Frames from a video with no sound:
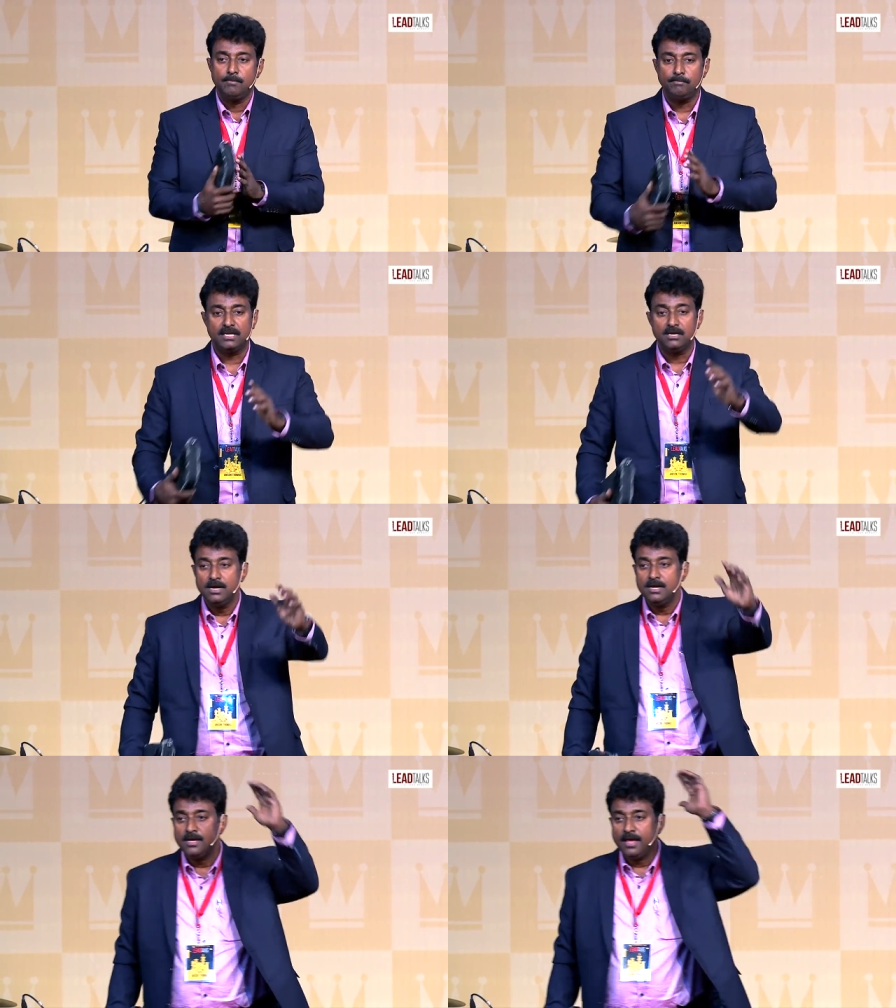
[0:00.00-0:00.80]

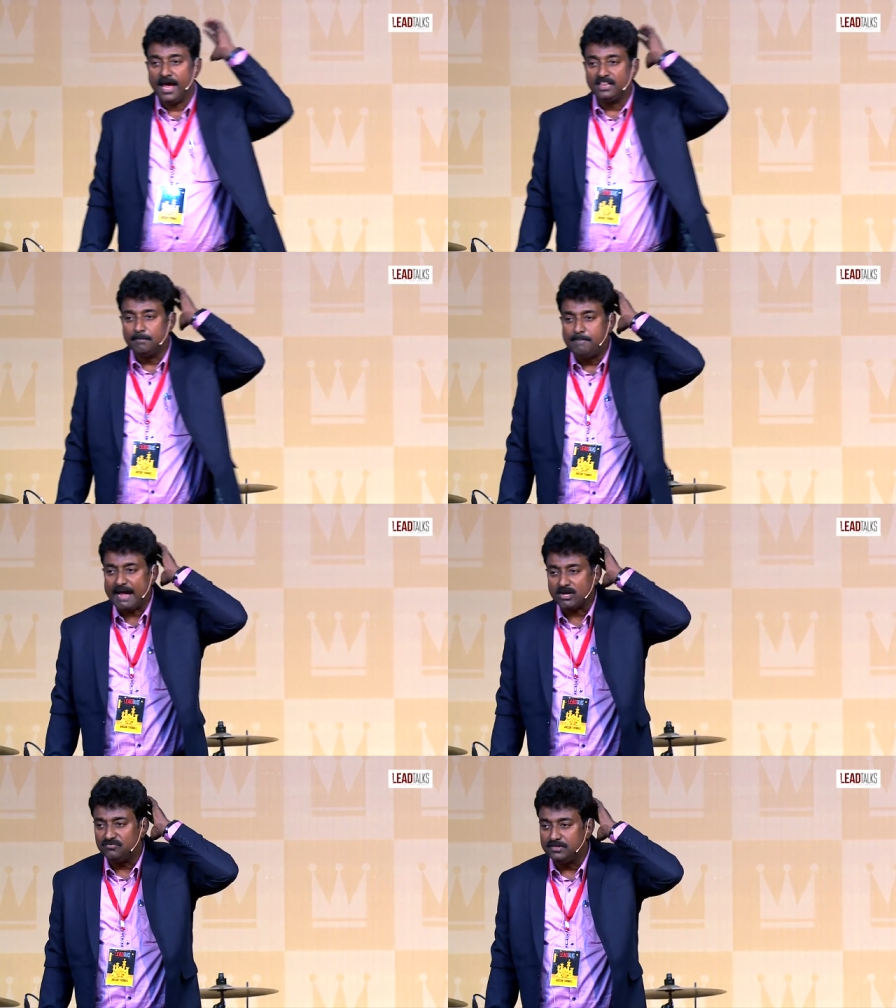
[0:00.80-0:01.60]
But at the
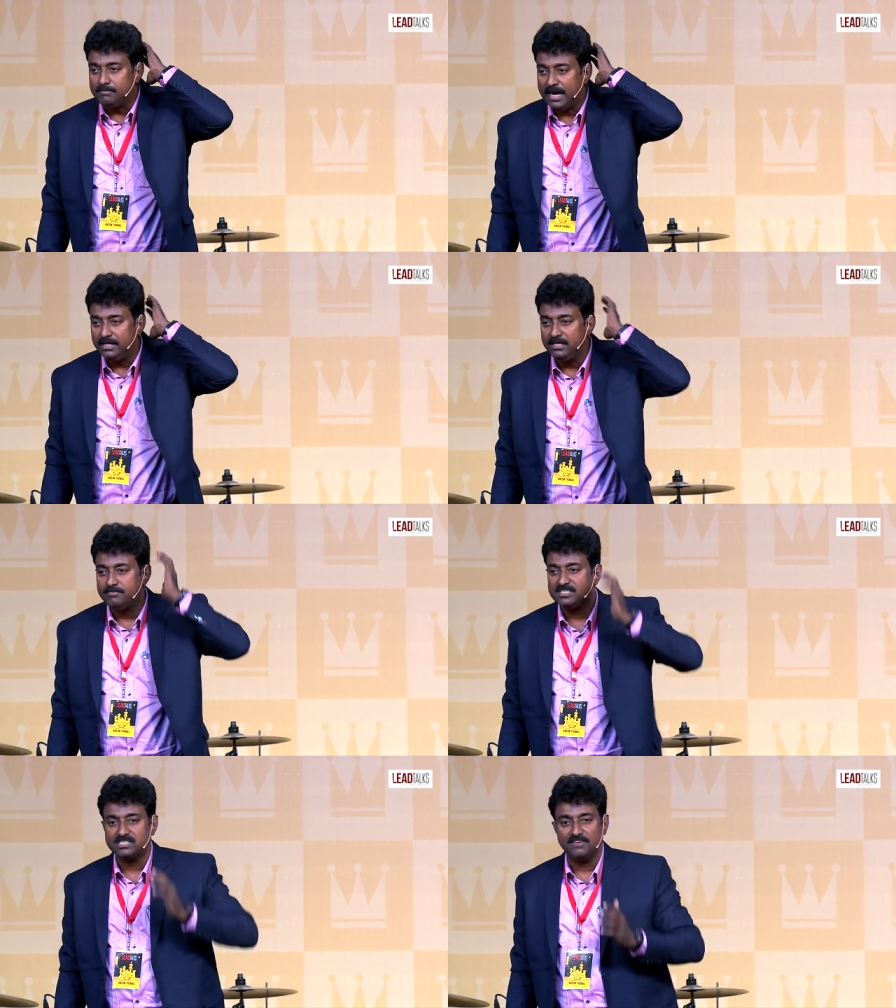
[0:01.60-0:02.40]
back of the mind, they
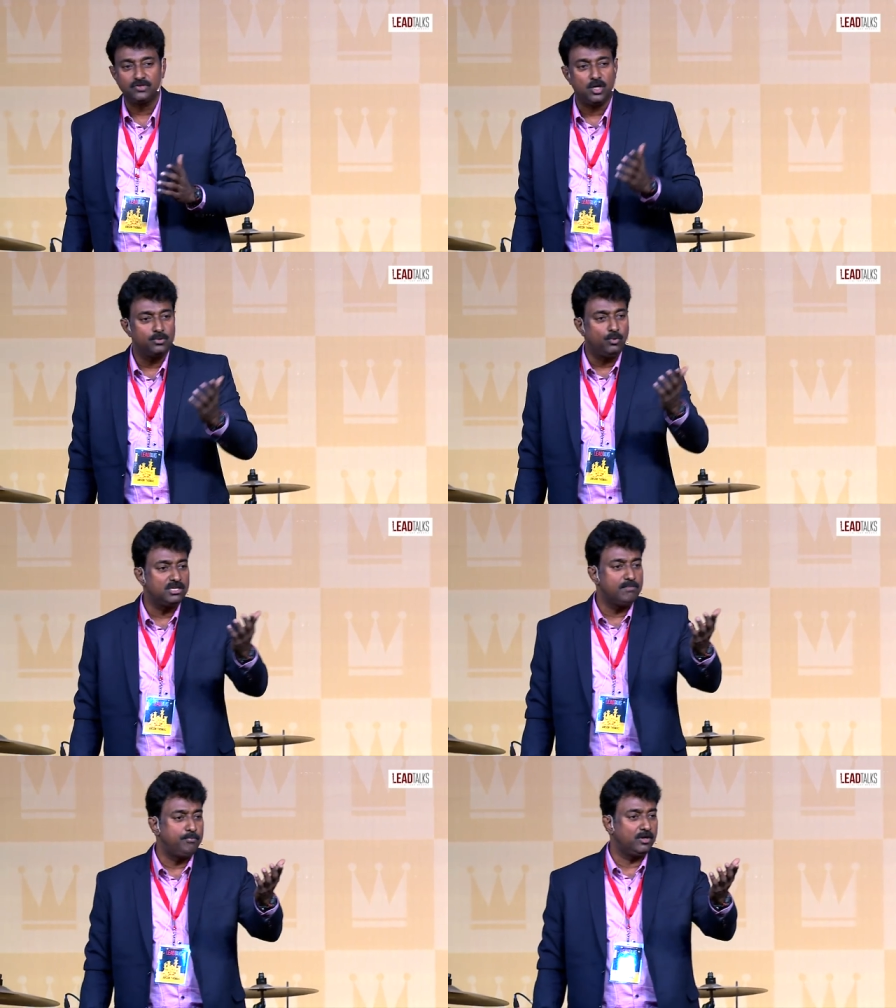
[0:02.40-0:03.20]
must have thought,
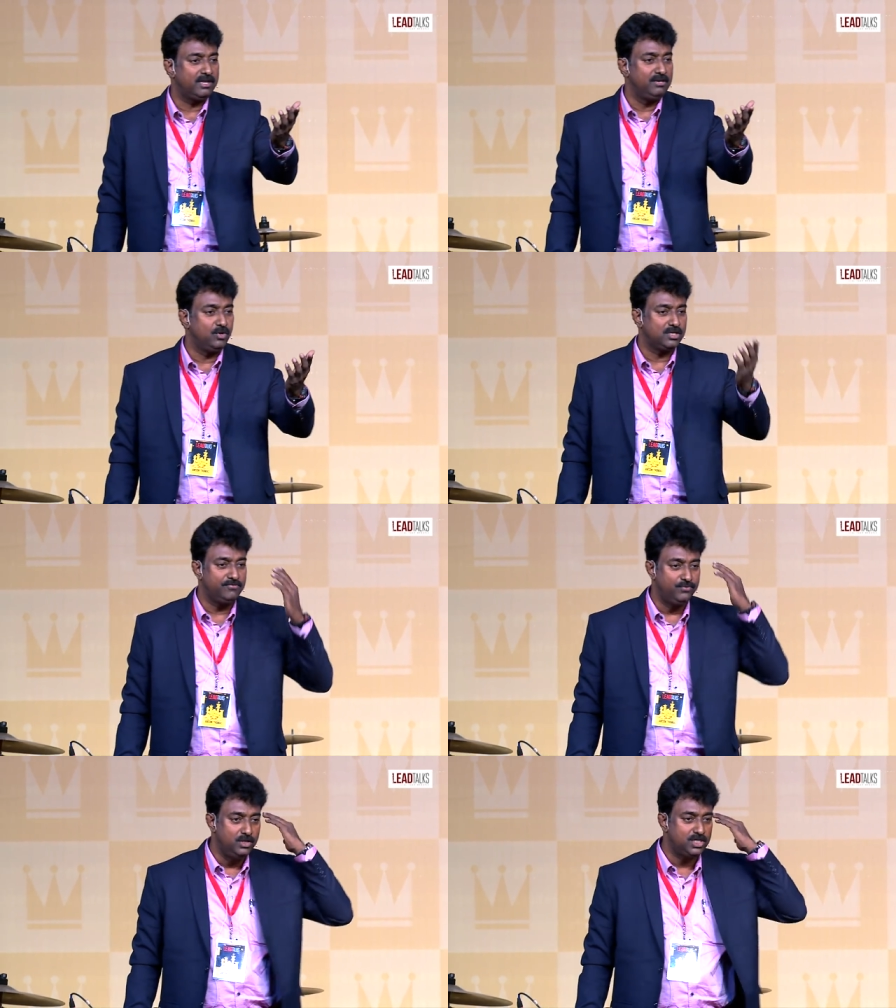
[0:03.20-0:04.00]
what a potent, what a
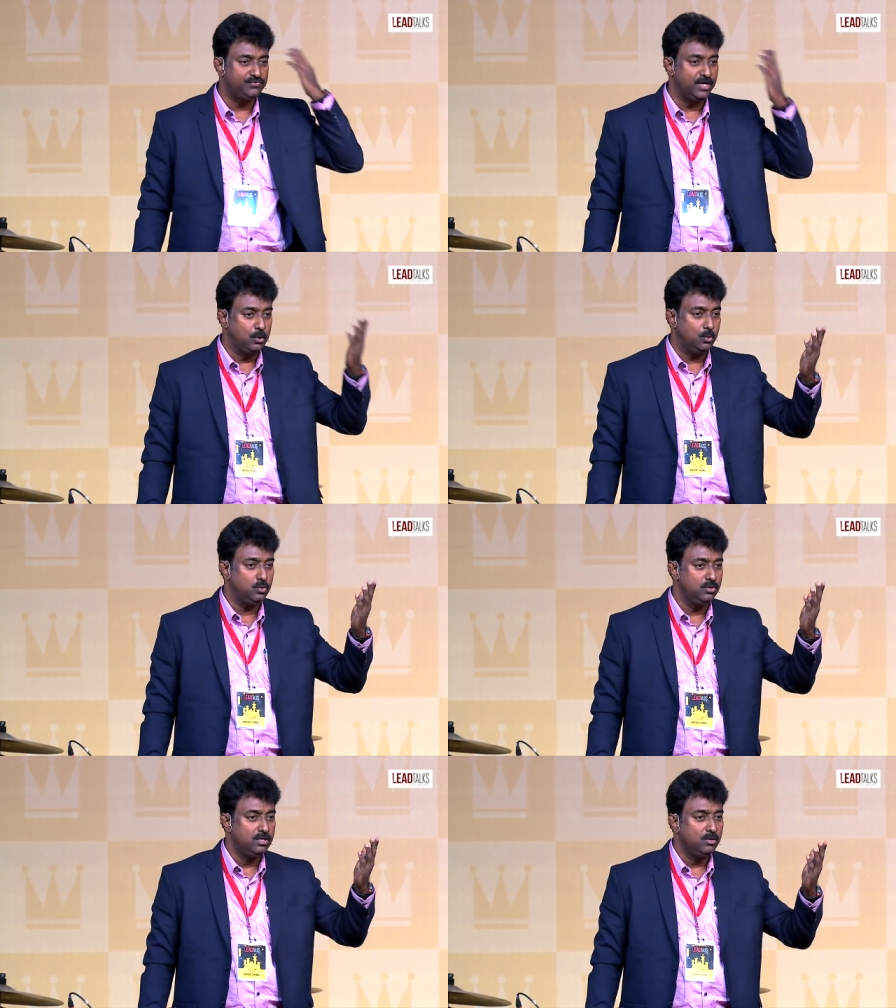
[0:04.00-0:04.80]
foolish
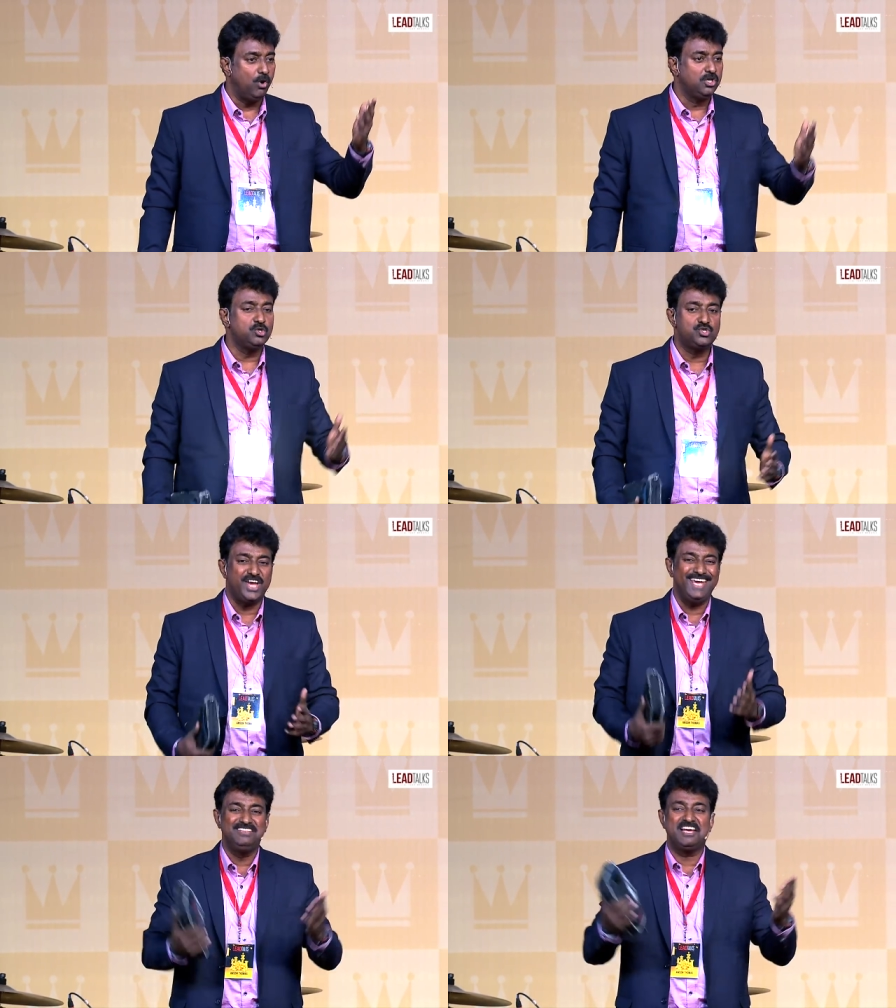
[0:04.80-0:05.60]
fellow. Want to
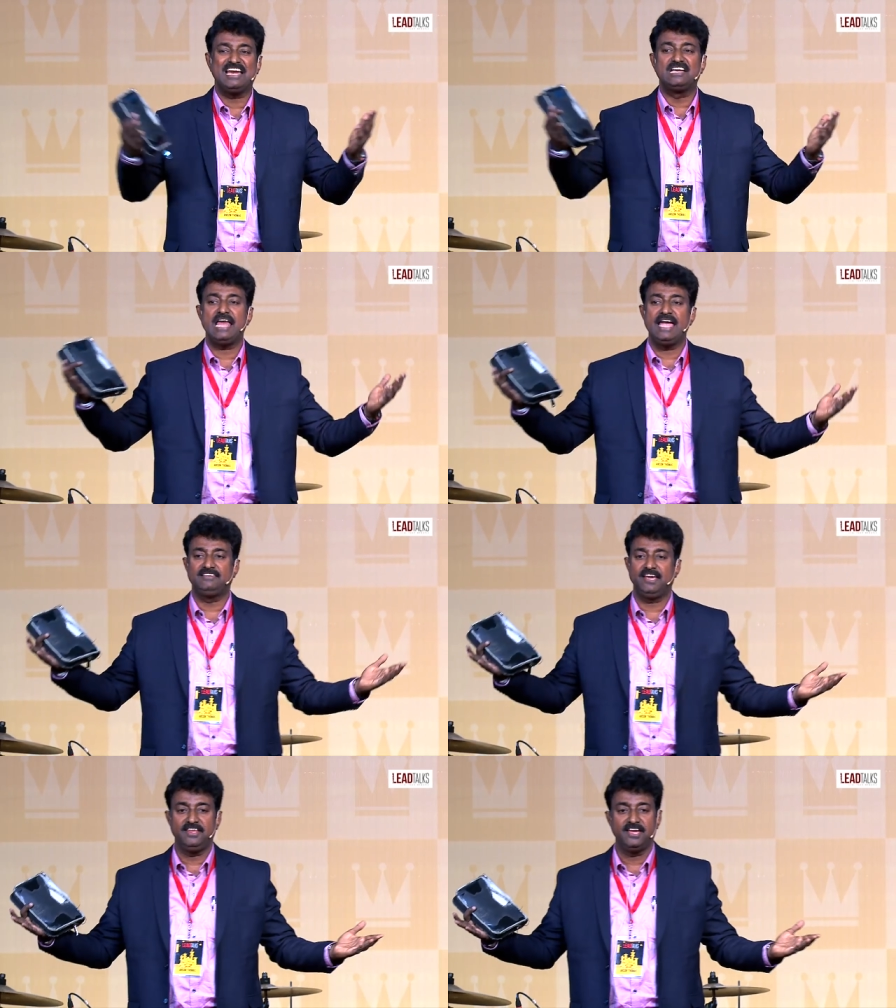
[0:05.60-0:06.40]
change the red
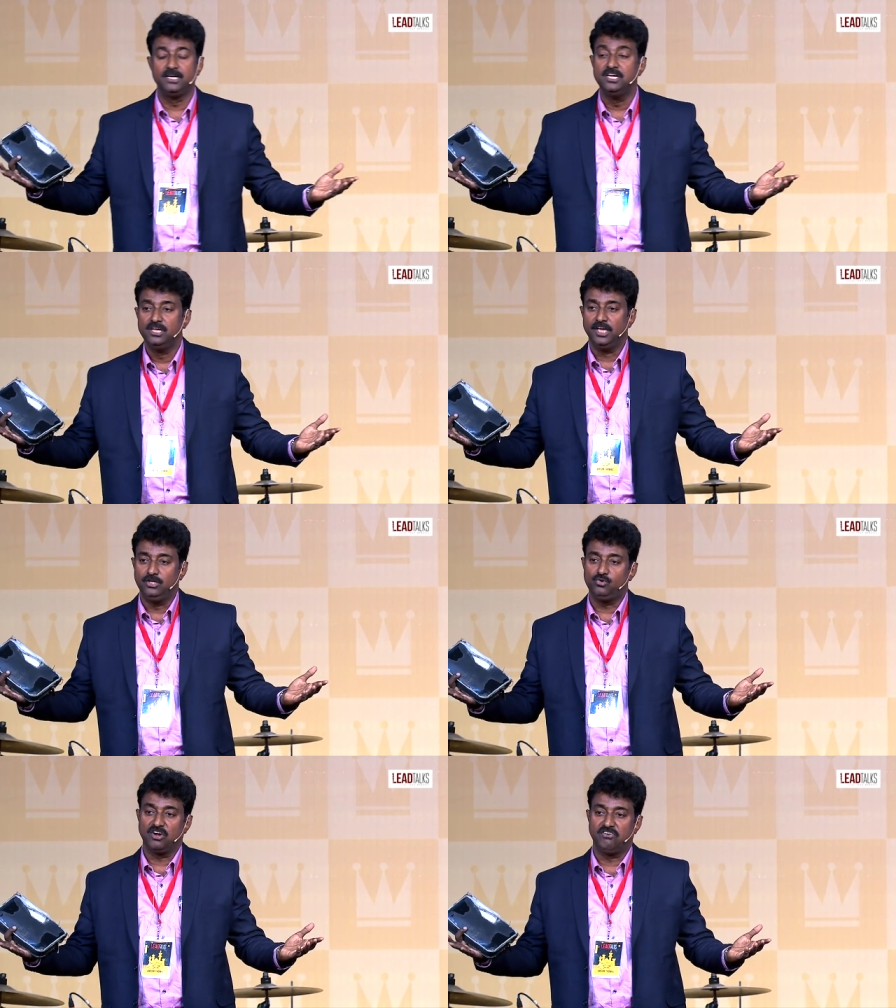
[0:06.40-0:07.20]
light area
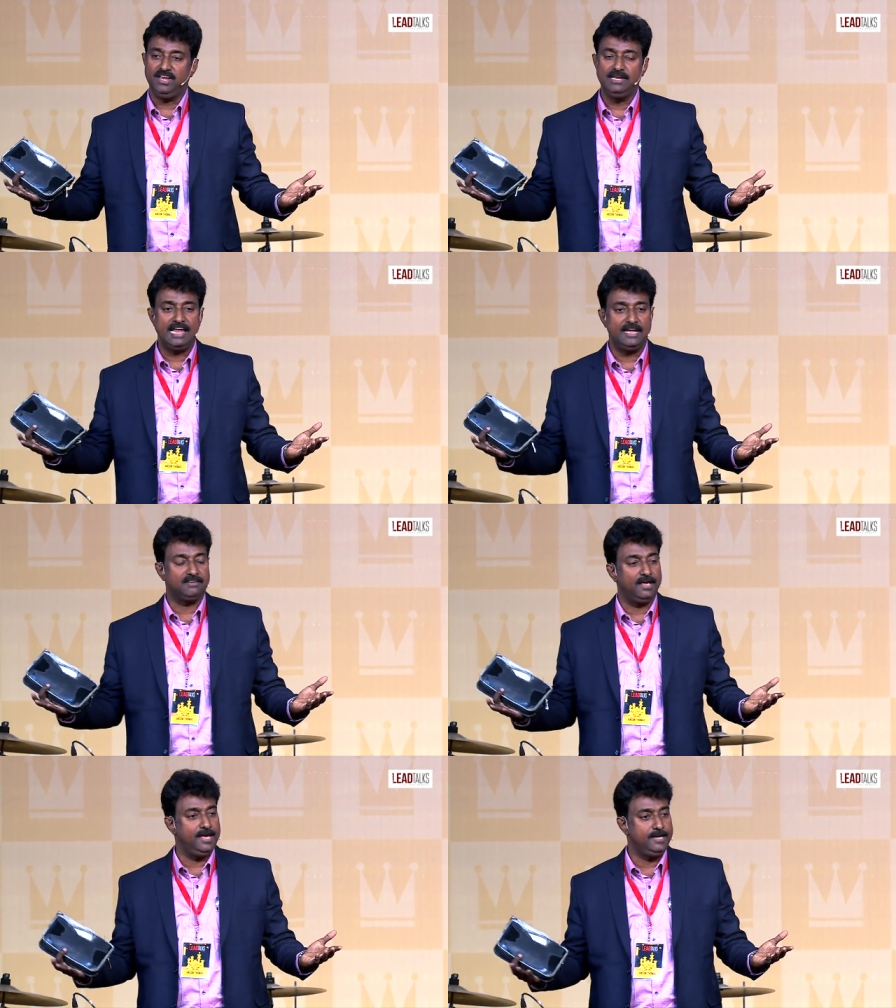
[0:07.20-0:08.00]
into a green light
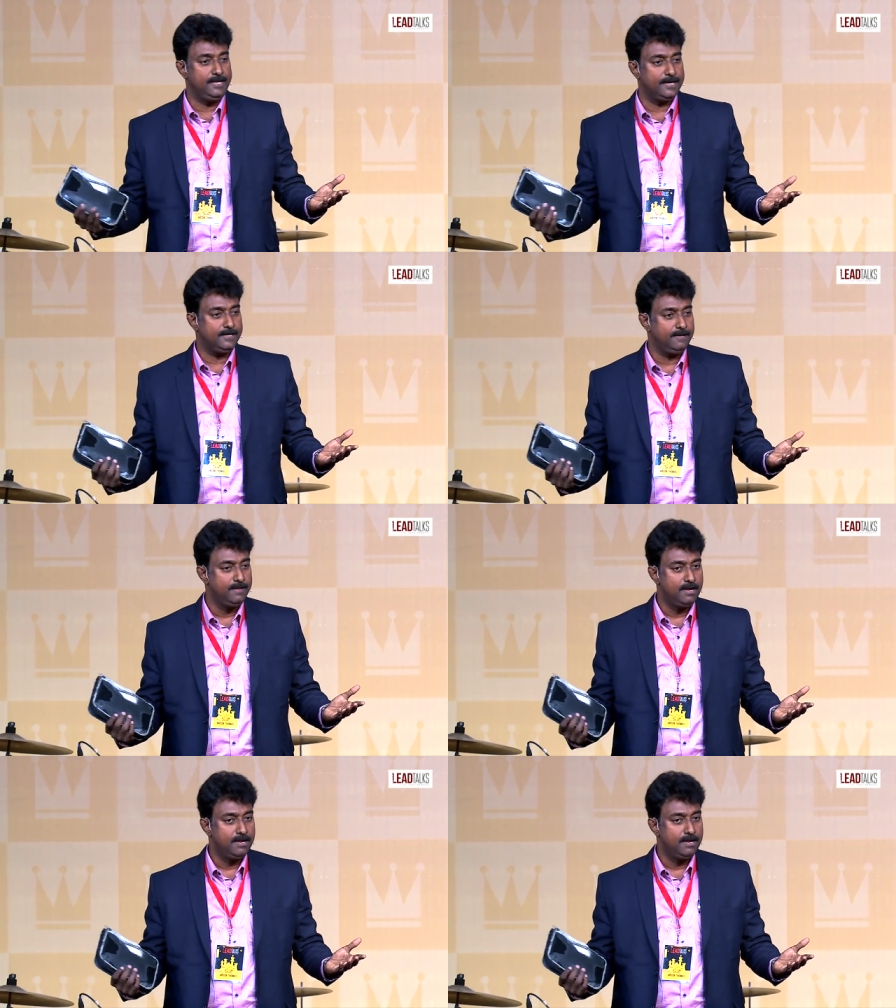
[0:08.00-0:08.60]
area.